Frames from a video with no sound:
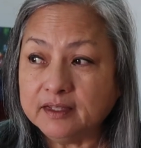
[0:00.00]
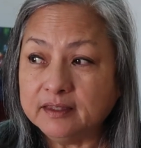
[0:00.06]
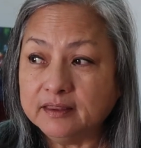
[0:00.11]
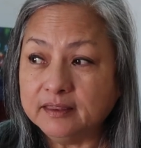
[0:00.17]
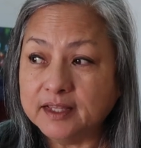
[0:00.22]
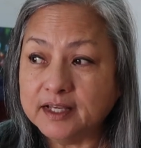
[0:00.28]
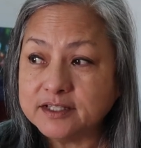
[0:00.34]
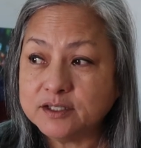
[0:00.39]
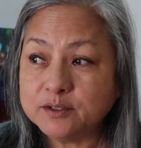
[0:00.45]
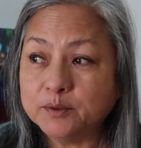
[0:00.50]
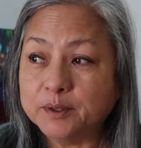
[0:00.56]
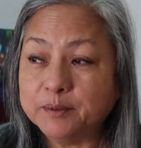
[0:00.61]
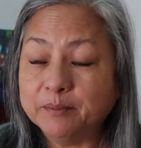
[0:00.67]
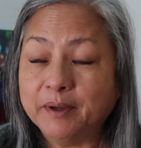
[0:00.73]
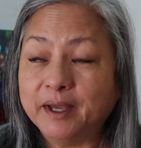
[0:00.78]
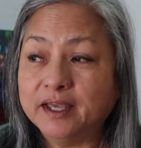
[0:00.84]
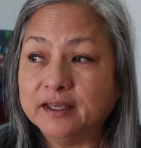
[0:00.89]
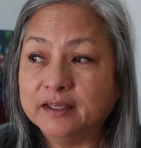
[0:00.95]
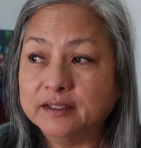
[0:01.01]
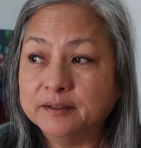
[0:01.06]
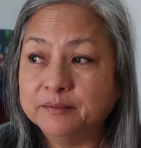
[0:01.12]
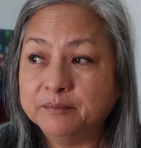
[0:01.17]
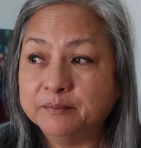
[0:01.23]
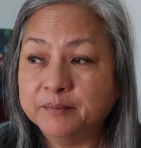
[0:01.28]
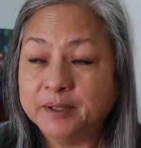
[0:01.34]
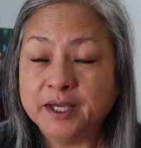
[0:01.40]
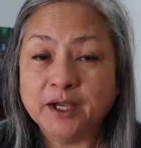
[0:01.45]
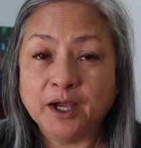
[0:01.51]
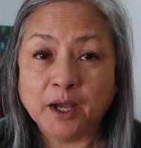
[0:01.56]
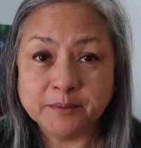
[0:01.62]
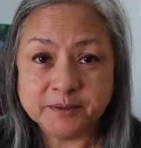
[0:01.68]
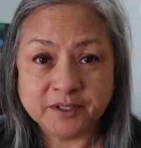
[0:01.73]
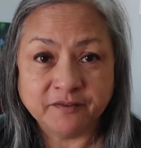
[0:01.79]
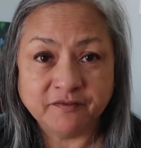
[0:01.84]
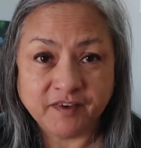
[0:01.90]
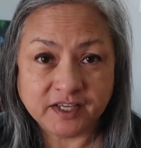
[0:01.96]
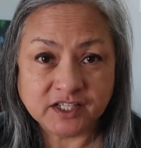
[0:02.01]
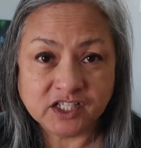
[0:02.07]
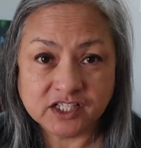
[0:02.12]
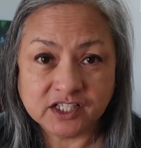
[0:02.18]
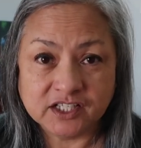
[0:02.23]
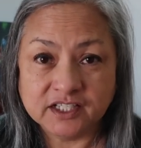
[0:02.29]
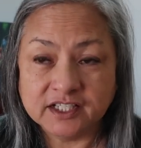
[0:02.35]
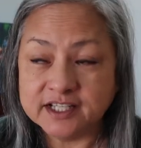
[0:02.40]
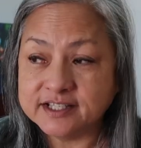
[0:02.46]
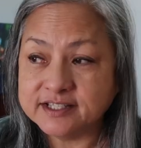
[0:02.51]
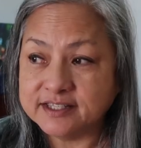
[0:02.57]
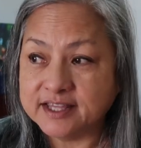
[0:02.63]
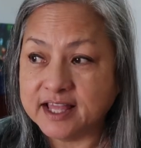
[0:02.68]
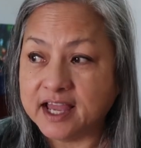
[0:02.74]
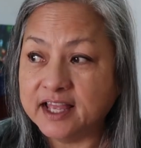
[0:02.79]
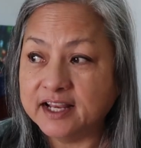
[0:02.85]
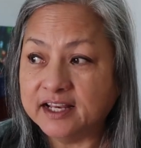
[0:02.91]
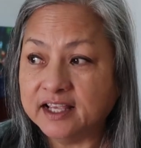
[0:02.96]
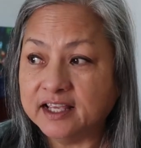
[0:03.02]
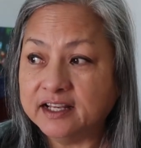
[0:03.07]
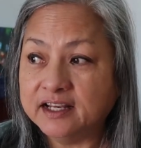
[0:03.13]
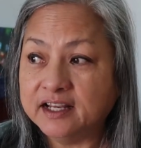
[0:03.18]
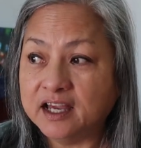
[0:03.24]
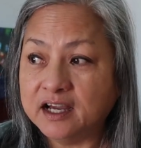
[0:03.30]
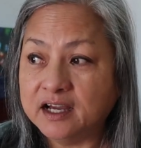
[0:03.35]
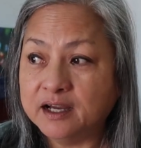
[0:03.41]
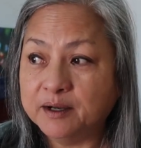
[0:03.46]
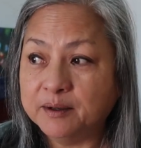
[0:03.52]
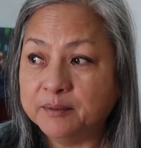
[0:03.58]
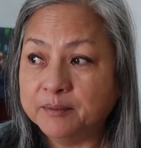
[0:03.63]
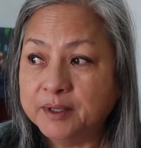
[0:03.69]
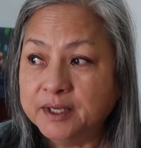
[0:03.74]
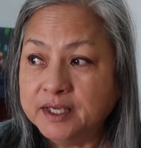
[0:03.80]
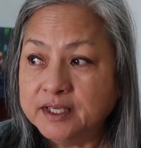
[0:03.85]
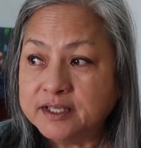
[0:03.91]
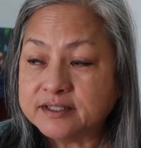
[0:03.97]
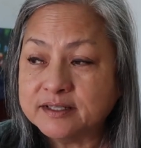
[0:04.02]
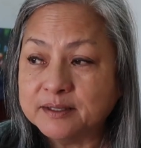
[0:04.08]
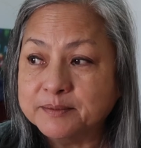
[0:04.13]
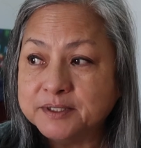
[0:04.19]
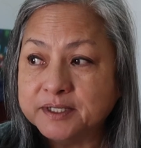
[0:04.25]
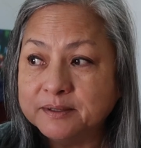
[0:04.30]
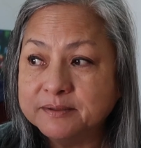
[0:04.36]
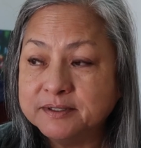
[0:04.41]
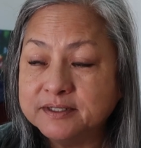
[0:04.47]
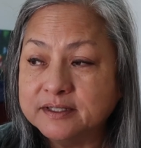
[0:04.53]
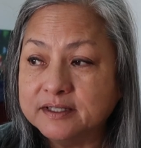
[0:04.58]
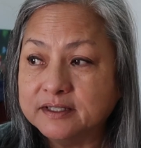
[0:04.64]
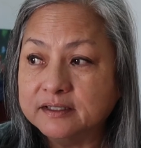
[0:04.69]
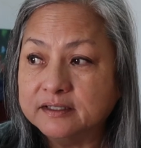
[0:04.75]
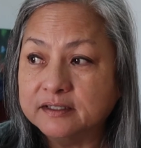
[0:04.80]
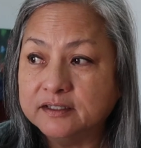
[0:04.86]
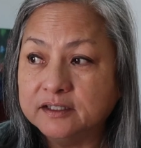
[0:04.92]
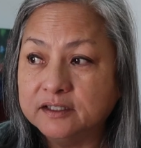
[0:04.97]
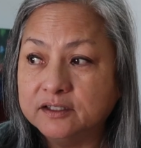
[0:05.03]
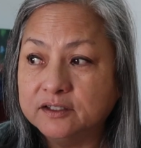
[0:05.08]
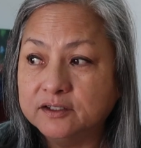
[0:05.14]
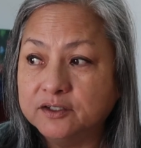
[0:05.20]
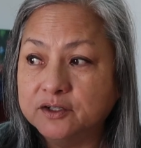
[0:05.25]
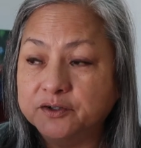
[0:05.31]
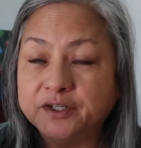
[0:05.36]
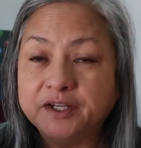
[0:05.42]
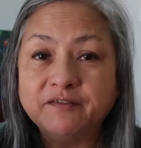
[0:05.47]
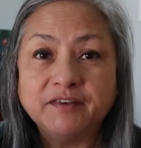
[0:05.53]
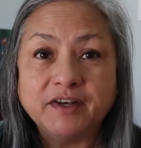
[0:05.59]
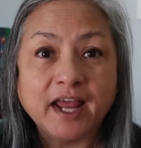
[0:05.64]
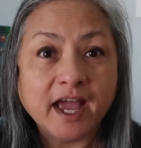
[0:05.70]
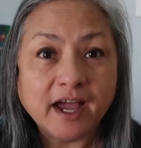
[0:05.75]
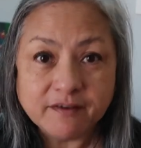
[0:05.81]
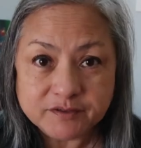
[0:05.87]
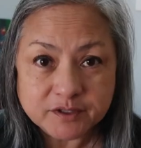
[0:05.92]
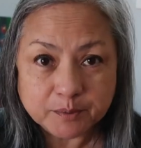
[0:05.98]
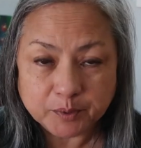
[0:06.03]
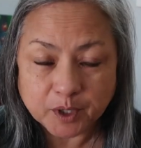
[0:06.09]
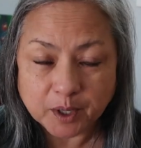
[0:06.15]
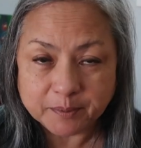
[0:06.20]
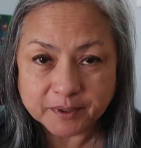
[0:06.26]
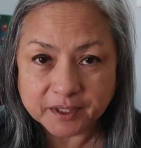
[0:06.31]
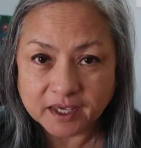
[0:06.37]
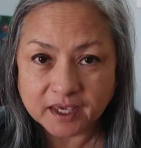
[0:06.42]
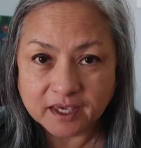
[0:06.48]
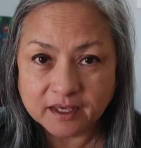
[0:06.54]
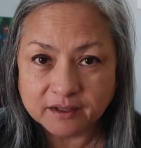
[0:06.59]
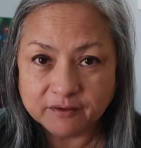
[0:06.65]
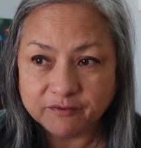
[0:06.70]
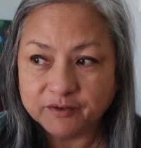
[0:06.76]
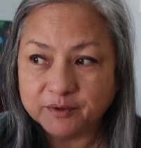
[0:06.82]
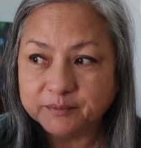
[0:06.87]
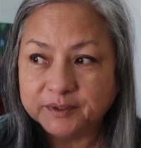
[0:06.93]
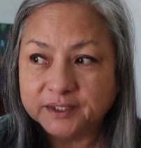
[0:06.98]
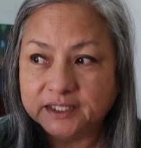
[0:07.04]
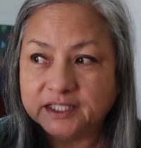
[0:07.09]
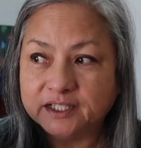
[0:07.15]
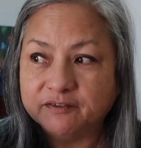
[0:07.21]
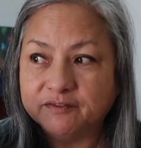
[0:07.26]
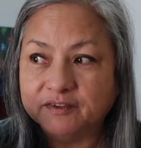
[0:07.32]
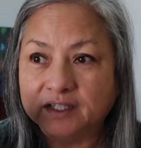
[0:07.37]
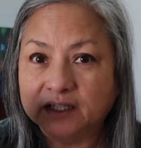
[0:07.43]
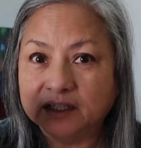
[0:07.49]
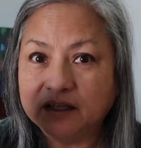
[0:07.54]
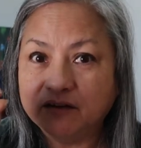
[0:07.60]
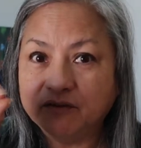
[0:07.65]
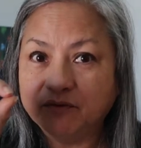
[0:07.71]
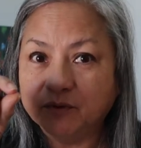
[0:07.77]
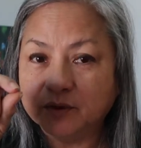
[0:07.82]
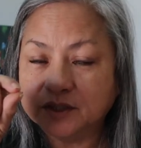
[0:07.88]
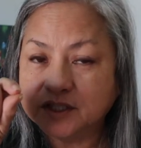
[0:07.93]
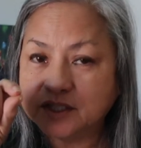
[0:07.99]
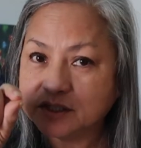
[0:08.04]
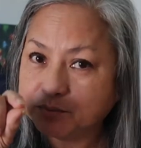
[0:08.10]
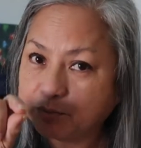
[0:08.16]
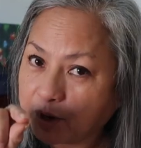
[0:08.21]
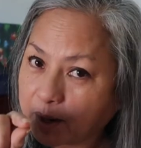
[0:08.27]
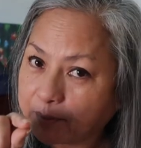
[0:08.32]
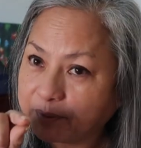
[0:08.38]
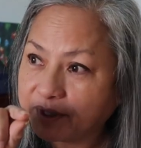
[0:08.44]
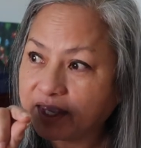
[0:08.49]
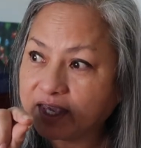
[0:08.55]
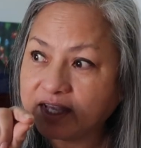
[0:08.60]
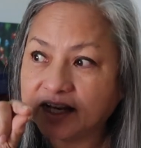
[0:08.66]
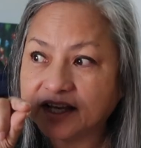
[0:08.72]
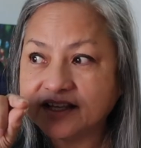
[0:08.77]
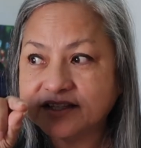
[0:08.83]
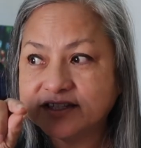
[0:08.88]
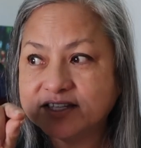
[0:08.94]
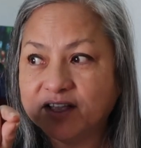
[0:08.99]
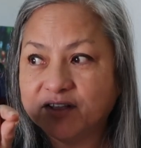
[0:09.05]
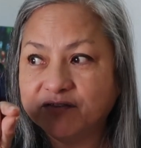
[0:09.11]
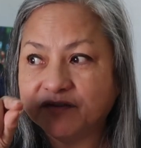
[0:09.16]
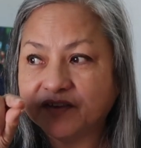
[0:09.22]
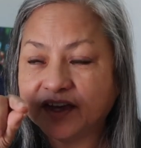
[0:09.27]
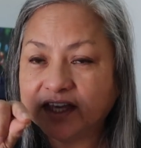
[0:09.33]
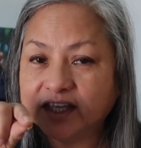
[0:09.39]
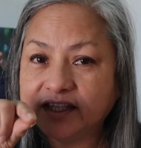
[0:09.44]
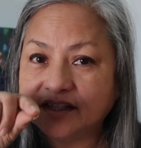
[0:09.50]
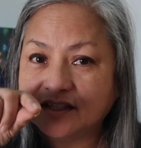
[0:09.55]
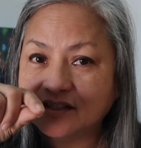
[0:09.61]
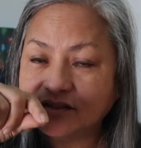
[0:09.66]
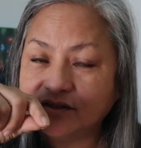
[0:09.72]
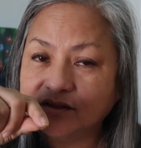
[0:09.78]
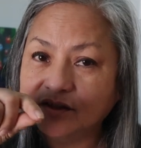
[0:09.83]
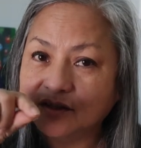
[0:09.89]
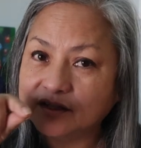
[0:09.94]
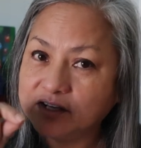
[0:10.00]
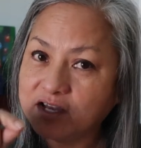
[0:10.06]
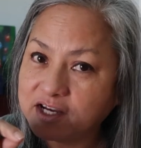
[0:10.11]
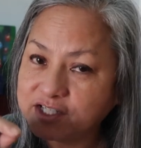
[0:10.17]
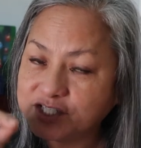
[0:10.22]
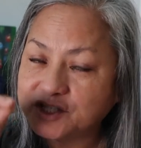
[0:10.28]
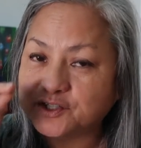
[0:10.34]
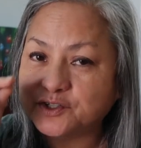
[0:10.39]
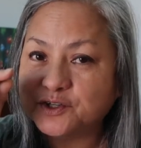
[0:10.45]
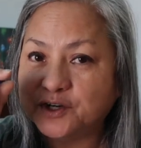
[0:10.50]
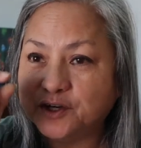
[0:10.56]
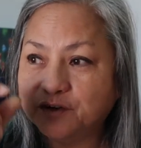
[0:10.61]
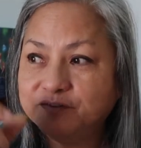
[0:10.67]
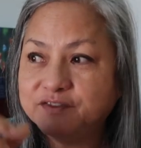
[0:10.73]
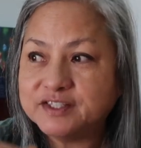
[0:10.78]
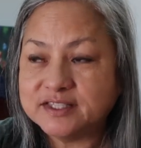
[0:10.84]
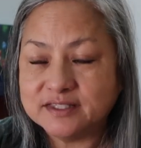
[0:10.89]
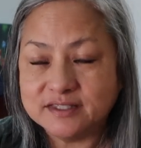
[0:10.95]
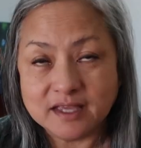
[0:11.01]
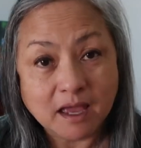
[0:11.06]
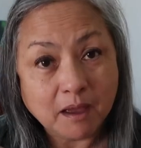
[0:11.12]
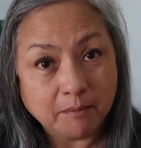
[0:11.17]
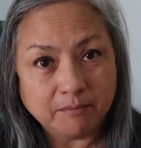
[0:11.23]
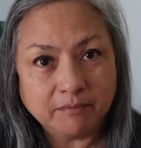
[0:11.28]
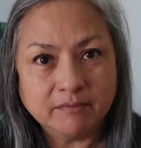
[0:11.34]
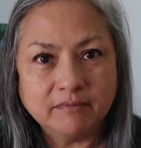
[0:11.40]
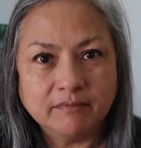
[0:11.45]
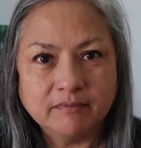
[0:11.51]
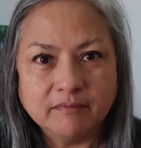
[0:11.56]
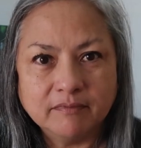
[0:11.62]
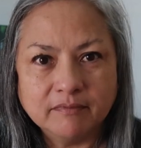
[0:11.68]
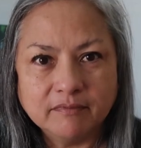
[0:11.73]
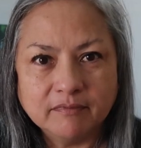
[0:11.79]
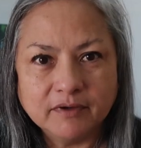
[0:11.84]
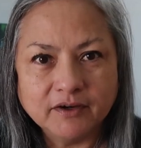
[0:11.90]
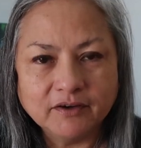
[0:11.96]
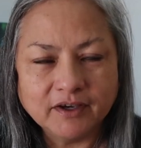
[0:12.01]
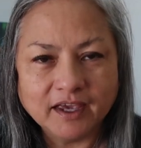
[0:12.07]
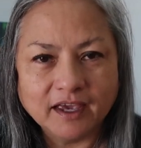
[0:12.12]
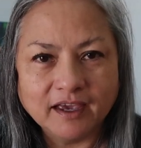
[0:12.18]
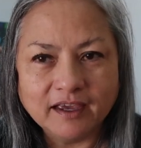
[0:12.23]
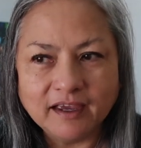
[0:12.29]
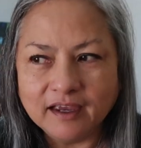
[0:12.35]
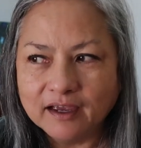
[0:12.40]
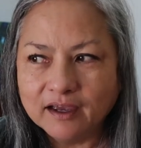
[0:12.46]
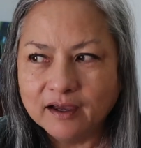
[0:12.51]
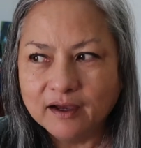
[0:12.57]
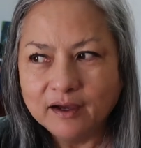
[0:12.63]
that's what my my observation is, that. And um sometimes you don't even have to propagate from the leaf. The leaf will just propagate itself into the nodule of the stem. Okay,